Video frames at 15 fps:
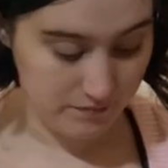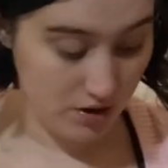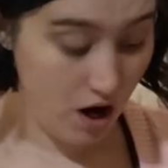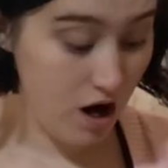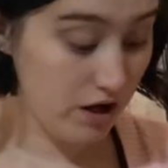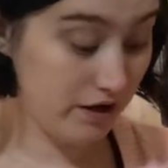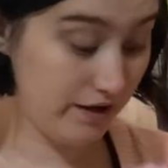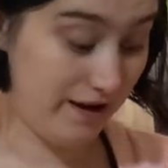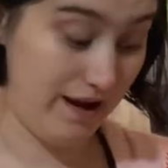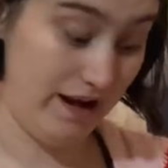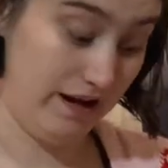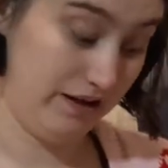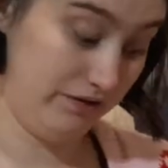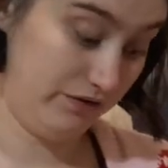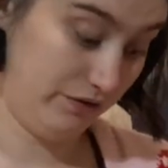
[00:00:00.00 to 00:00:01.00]
not gonna
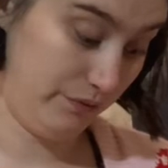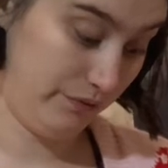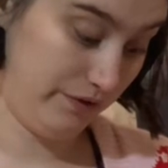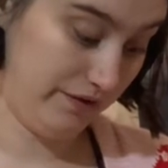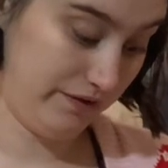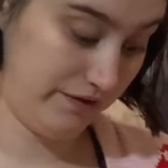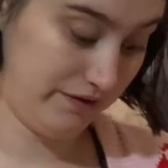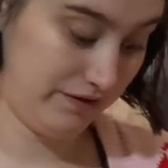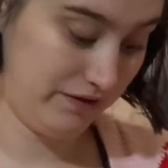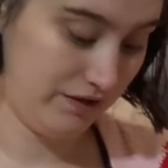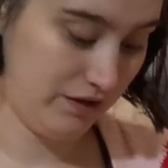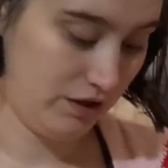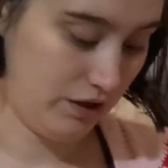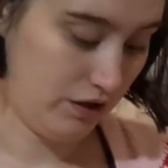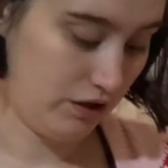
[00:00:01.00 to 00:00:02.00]
hand sew this.
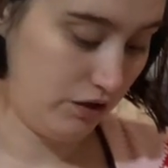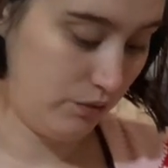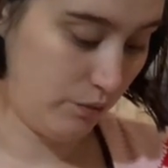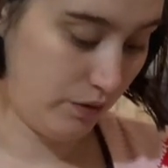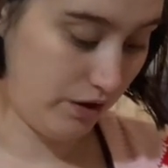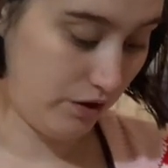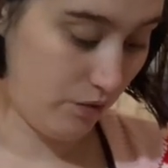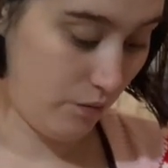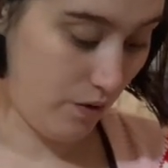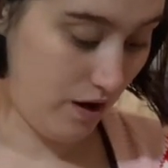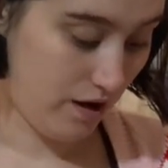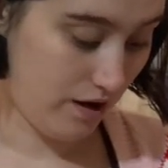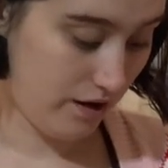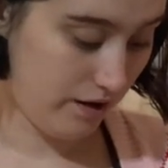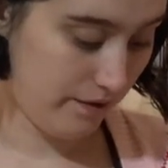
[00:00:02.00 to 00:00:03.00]
You wanna know
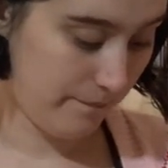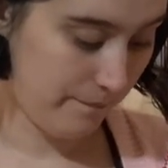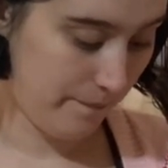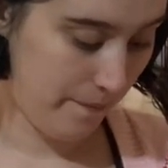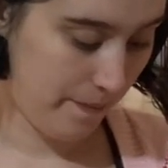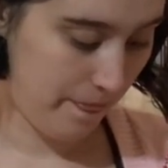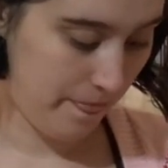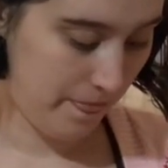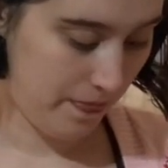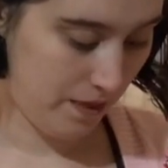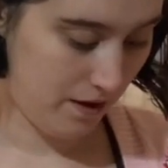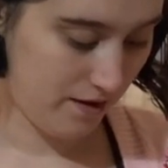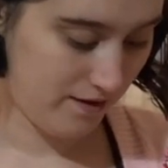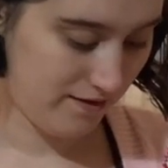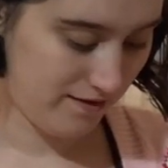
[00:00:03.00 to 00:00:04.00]
why?
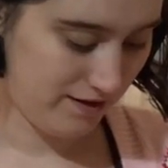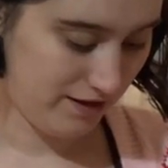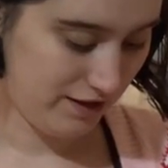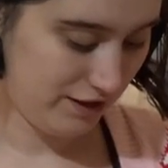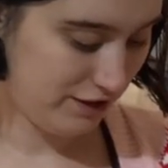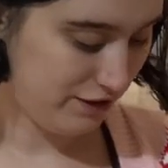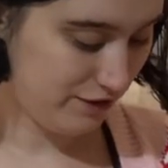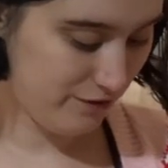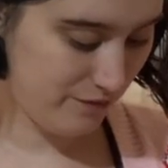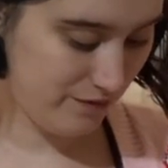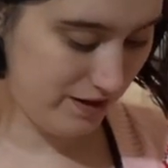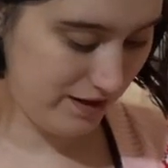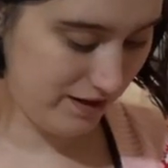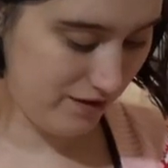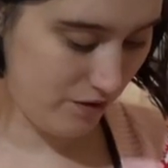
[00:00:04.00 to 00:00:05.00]
You
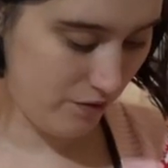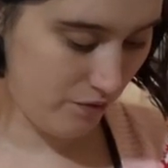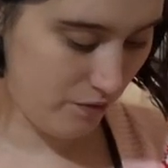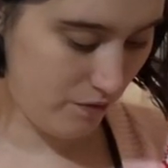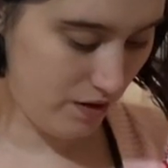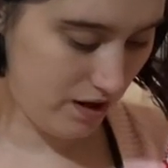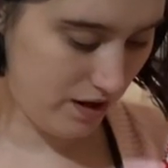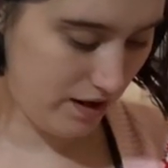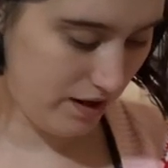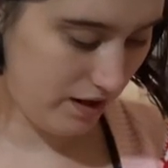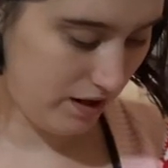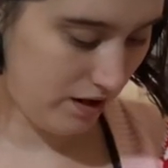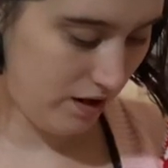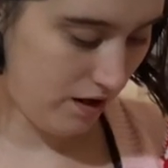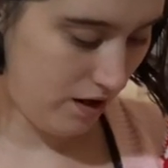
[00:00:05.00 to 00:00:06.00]
wanna know why?
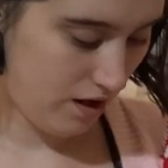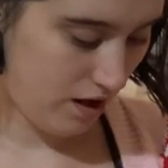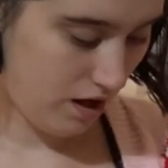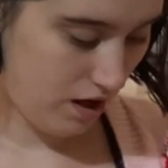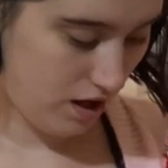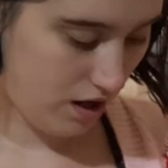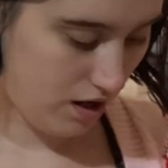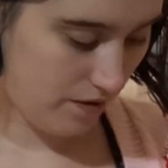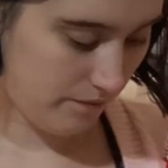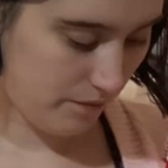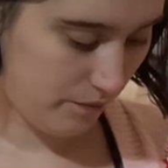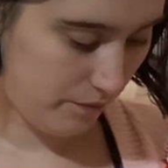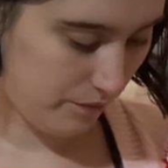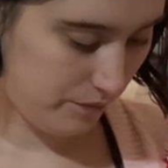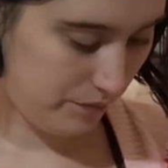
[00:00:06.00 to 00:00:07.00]

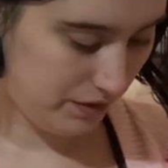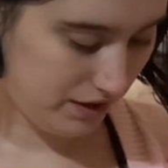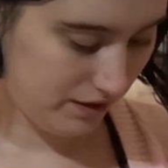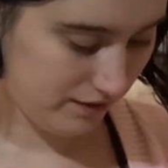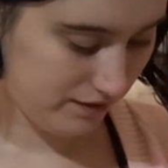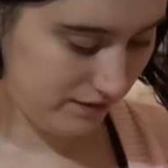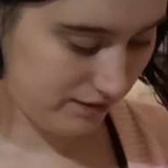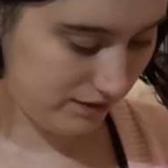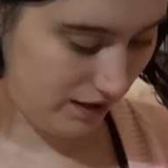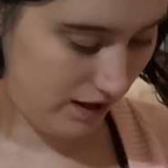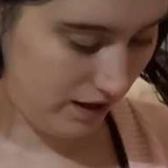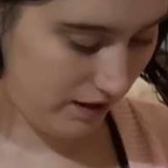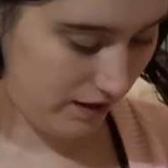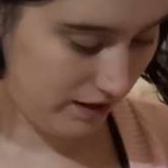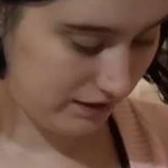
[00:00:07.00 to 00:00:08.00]
Because
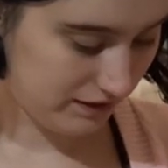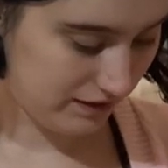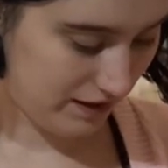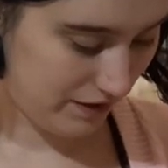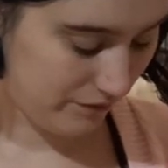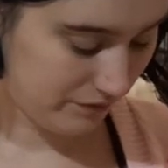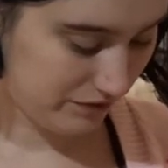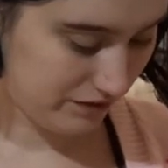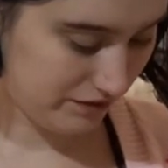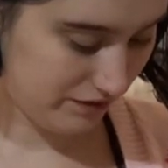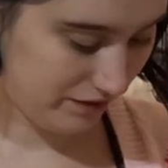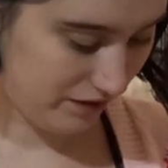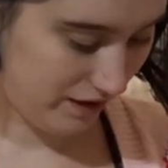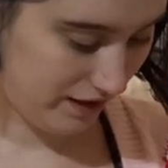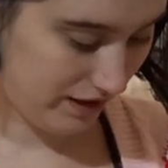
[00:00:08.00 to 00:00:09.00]
that sounds
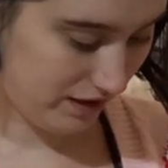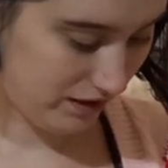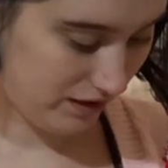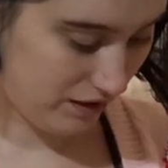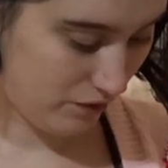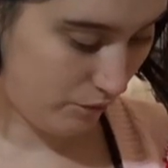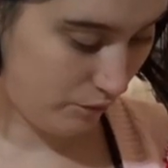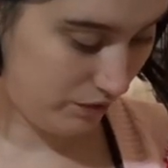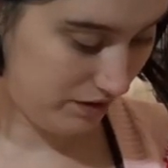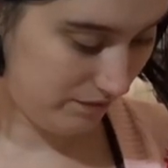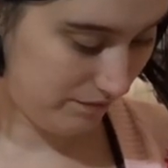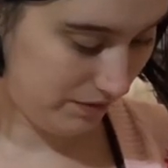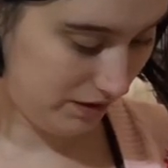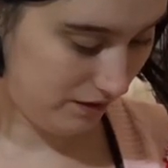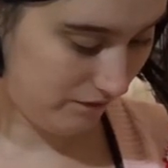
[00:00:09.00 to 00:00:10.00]
like it wouldn't
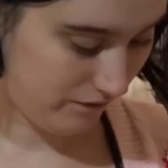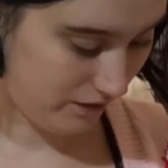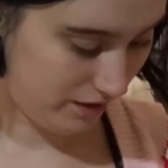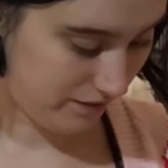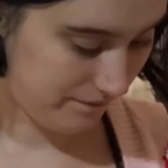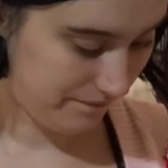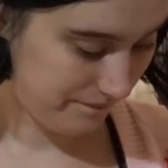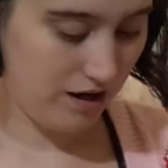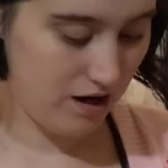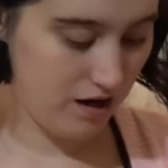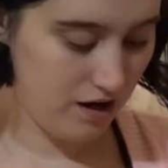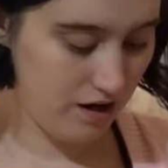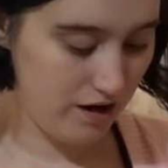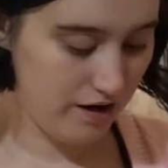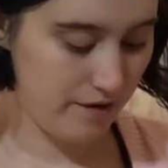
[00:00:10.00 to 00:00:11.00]
be fun.
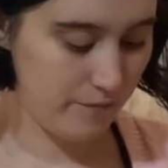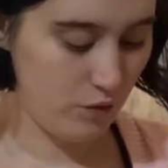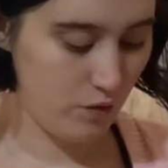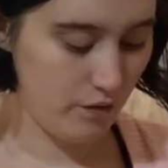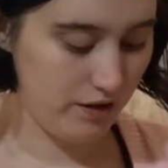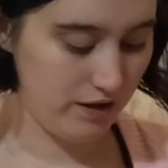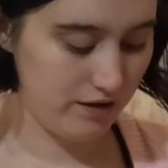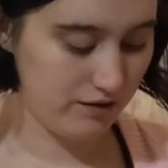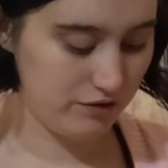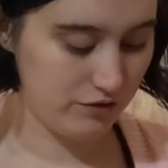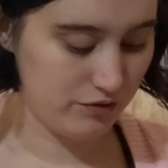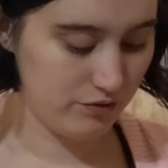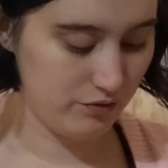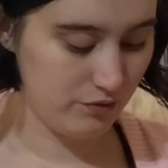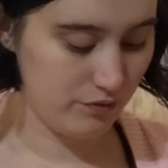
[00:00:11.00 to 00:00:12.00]
I am going
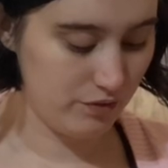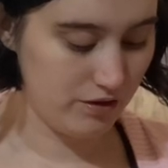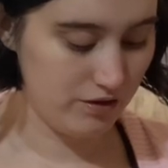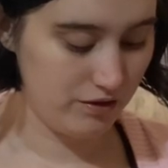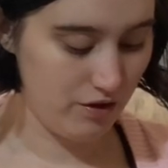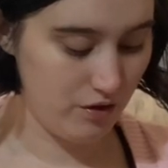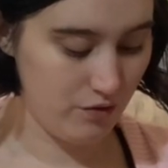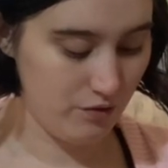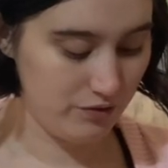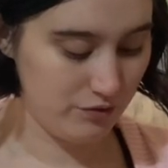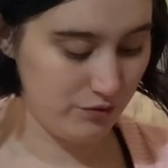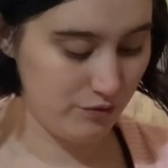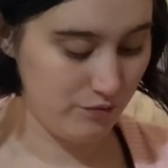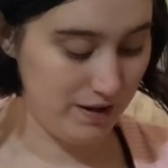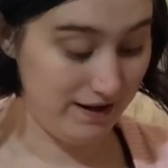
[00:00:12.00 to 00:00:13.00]
to go
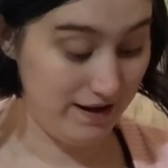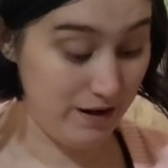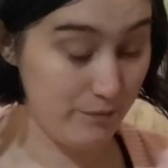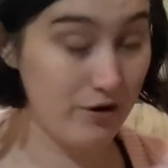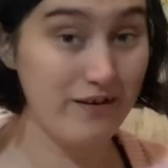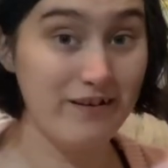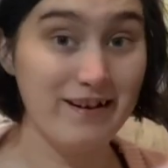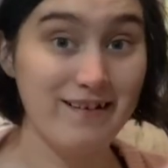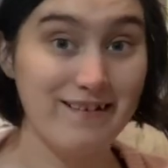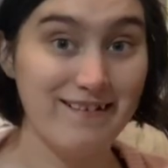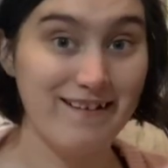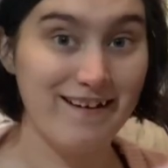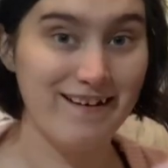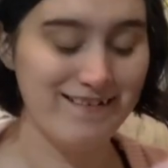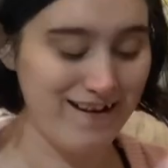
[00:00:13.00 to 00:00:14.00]
to my library.
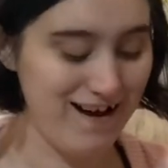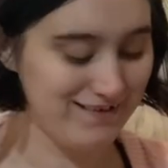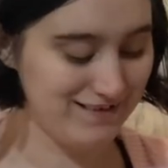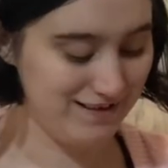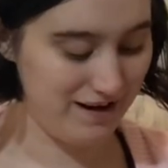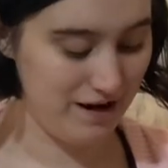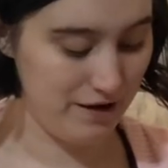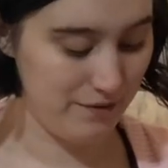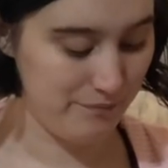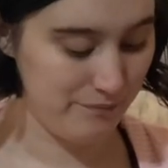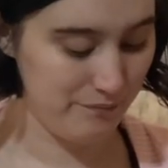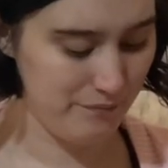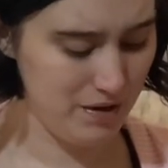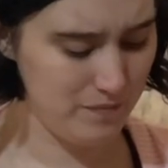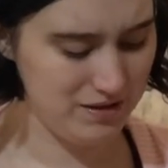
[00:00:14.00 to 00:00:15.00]
Not today,
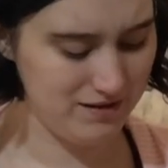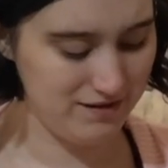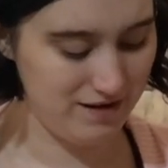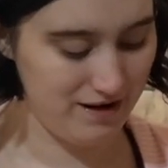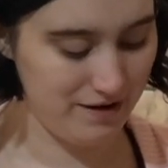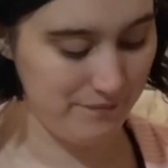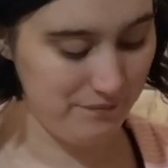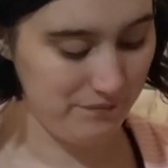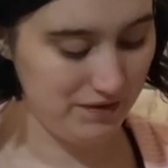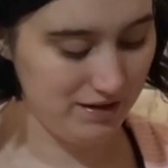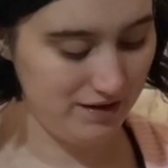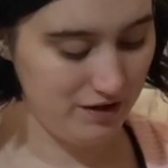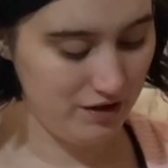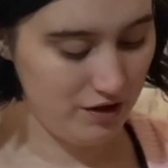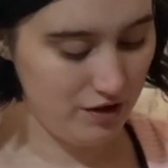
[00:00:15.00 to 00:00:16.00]
maybe today.
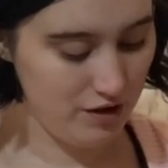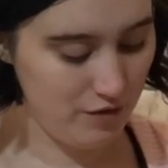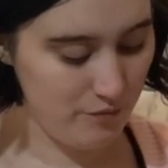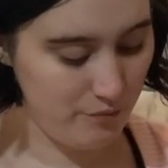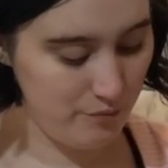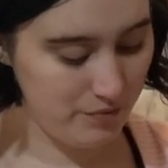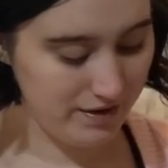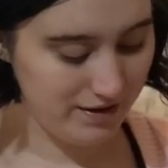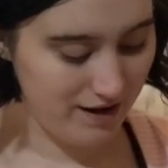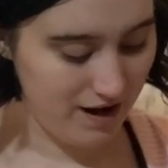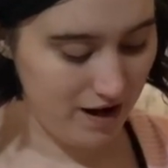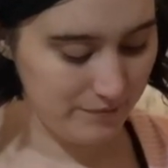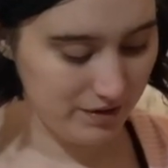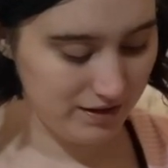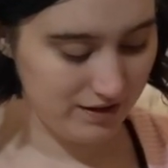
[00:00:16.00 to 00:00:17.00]
But
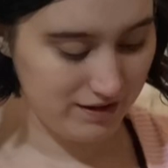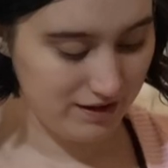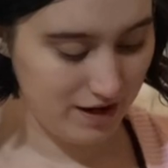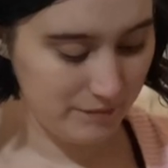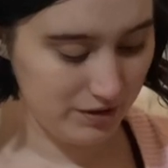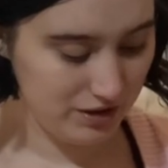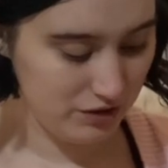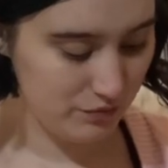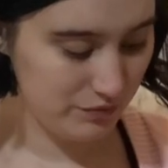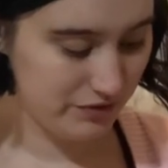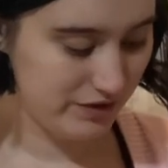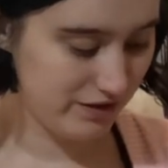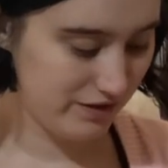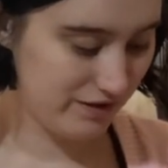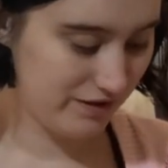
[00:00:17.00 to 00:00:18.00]
I'm gonna use
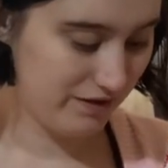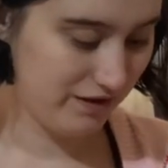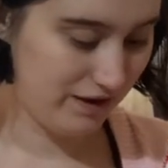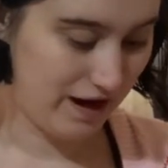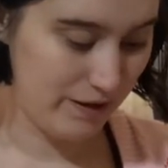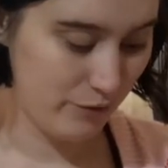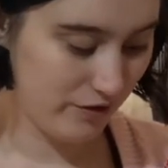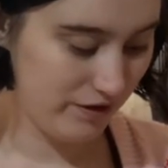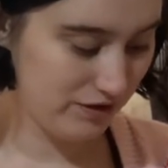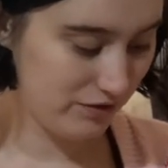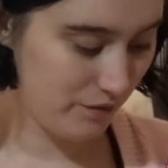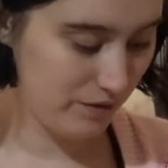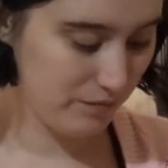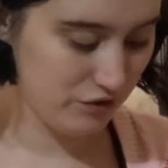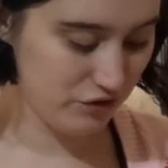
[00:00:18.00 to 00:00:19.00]
the library
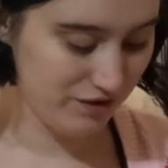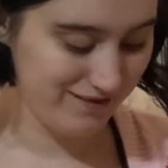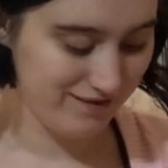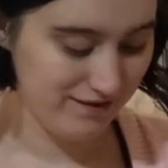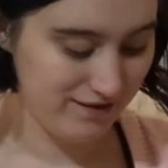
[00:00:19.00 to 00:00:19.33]
sewing machine,